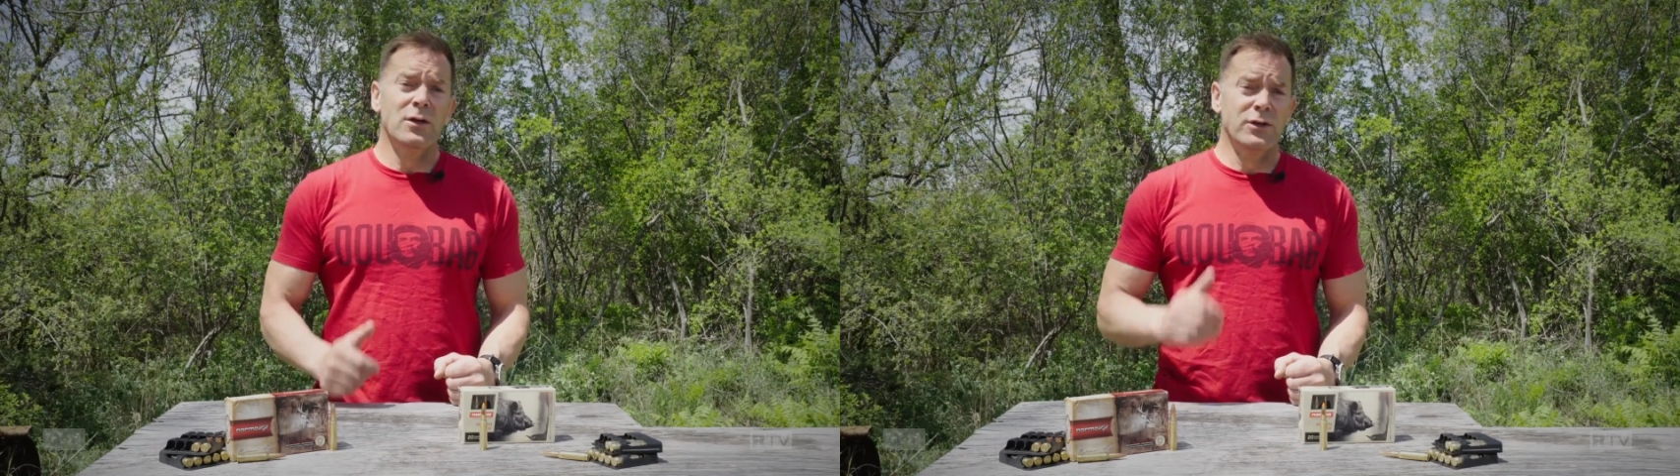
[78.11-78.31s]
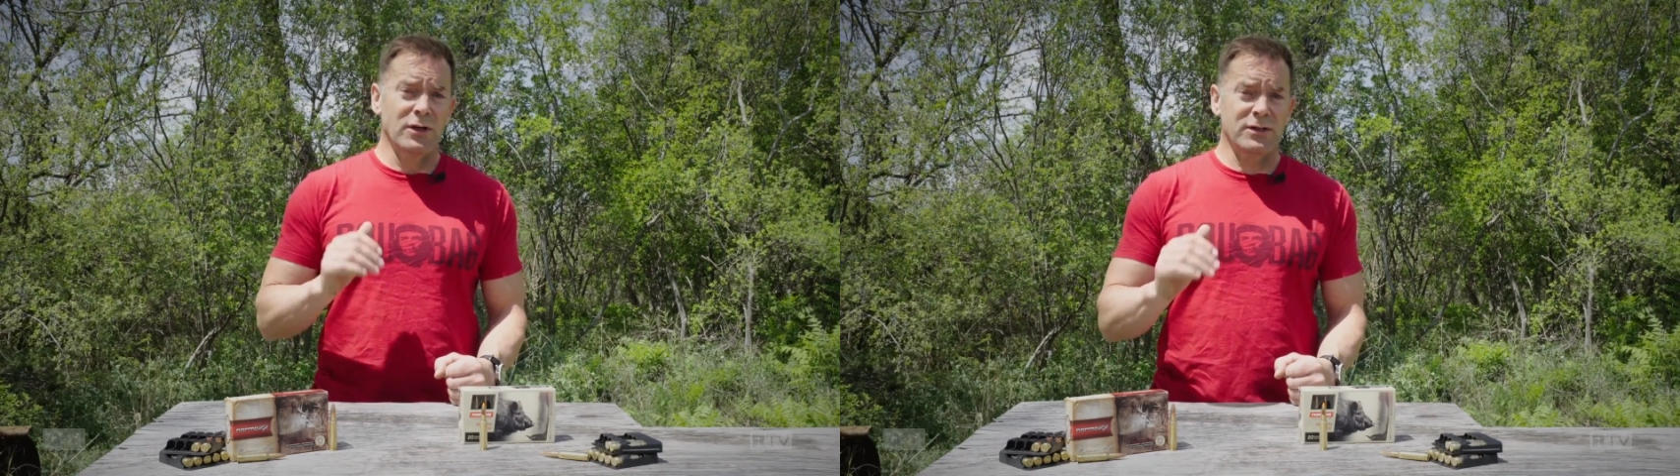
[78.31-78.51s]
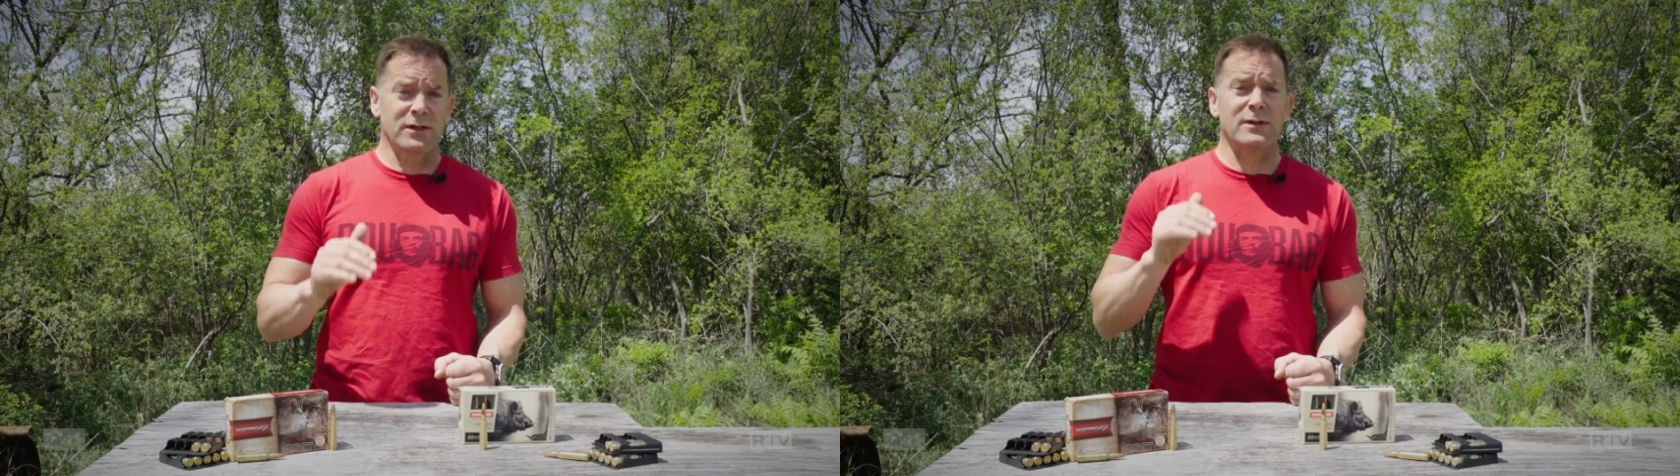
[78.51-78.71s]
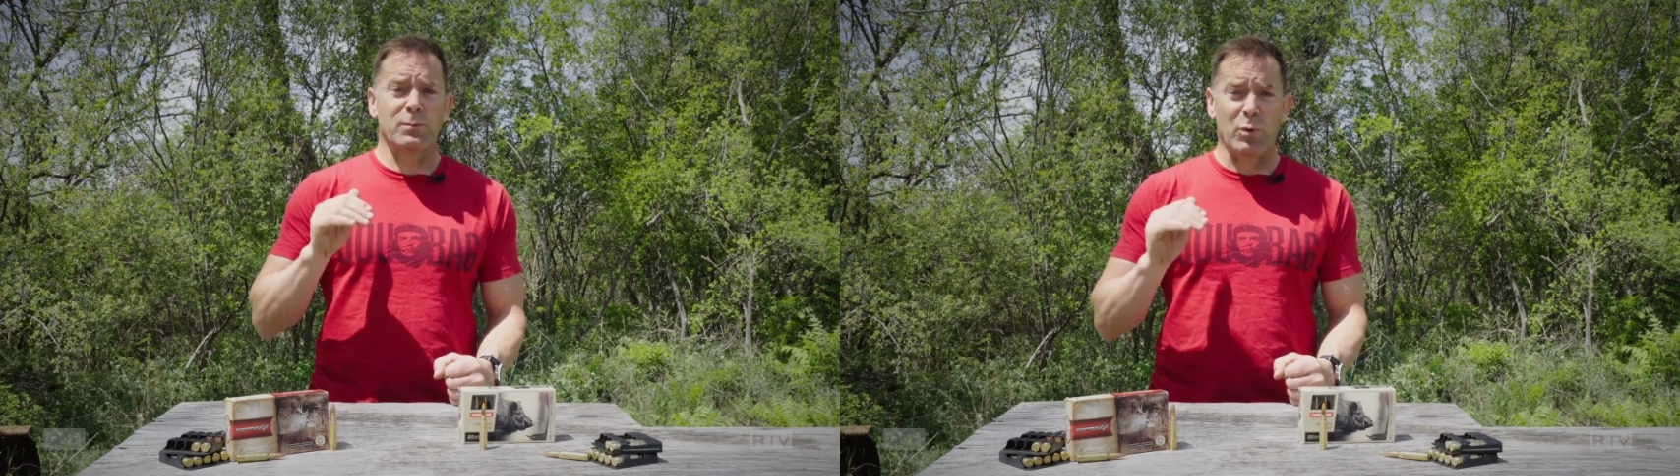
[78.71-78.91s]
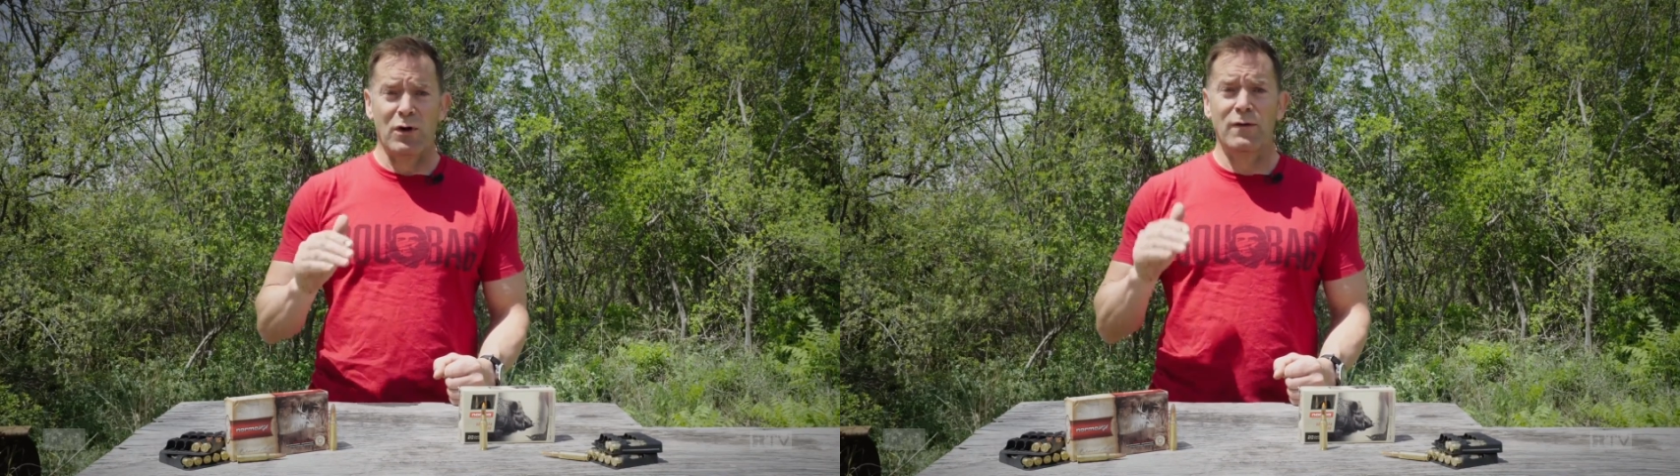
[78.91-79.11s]
just to
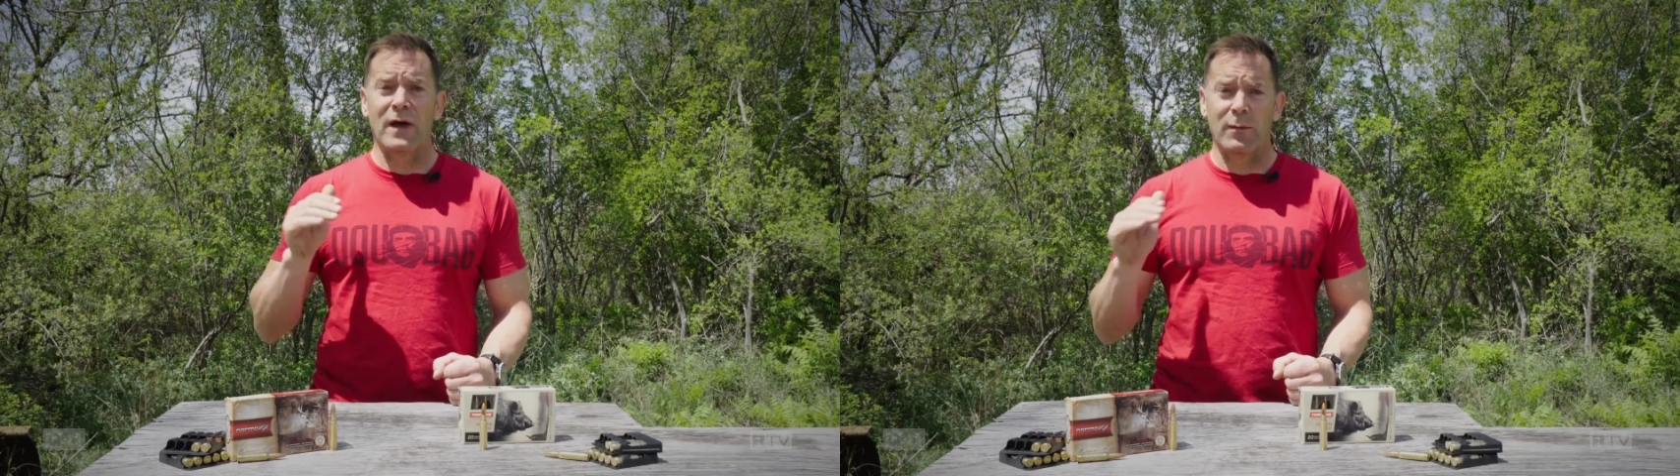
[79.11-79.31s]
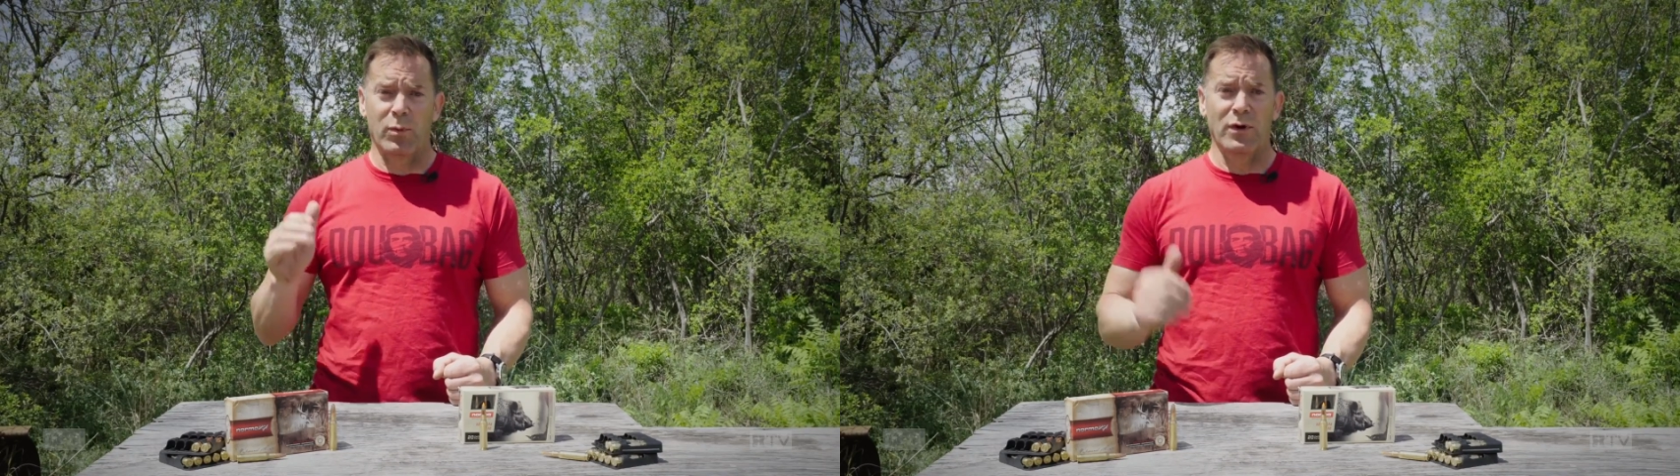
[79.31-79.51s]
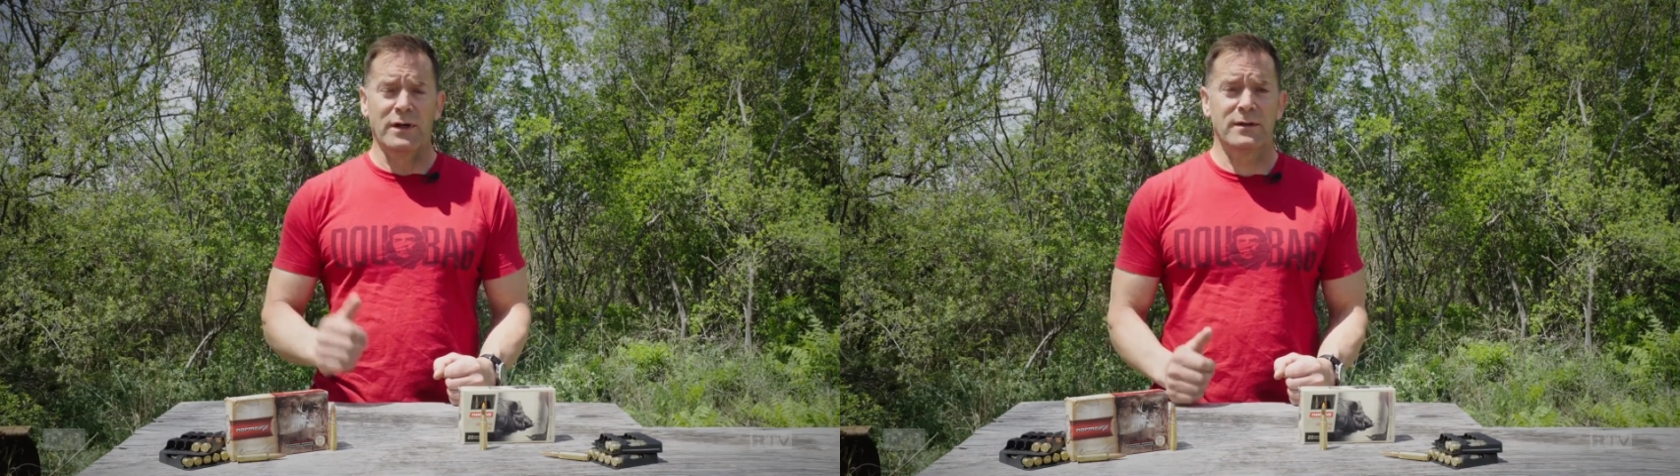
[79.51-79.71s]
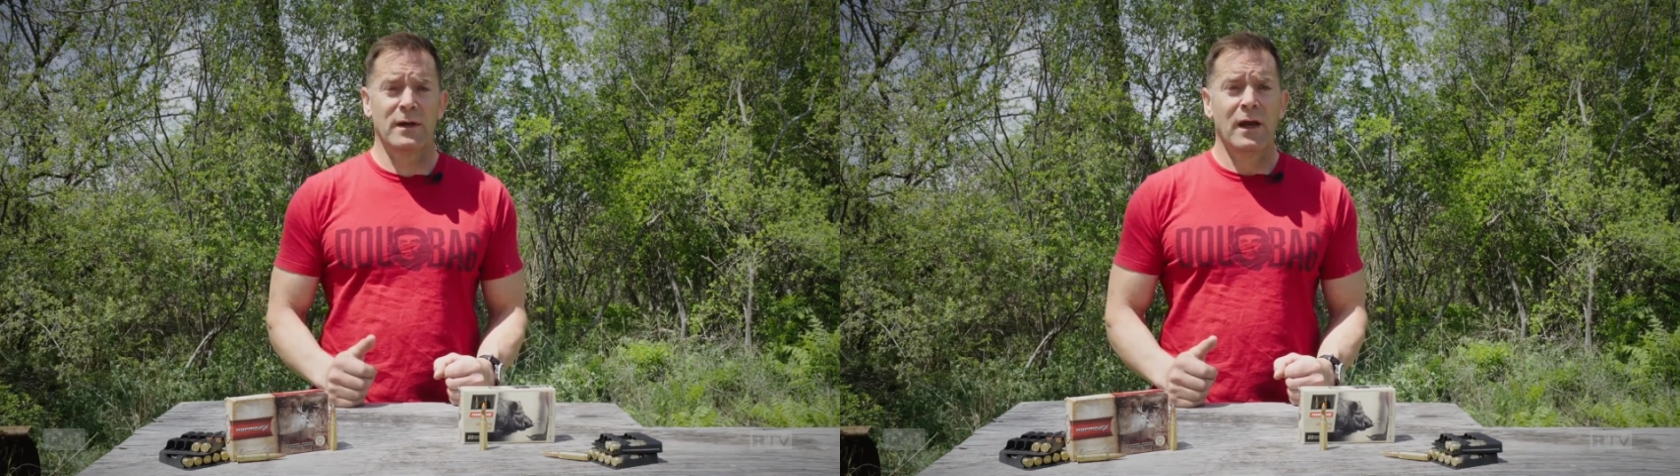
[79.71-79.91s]
prove that point.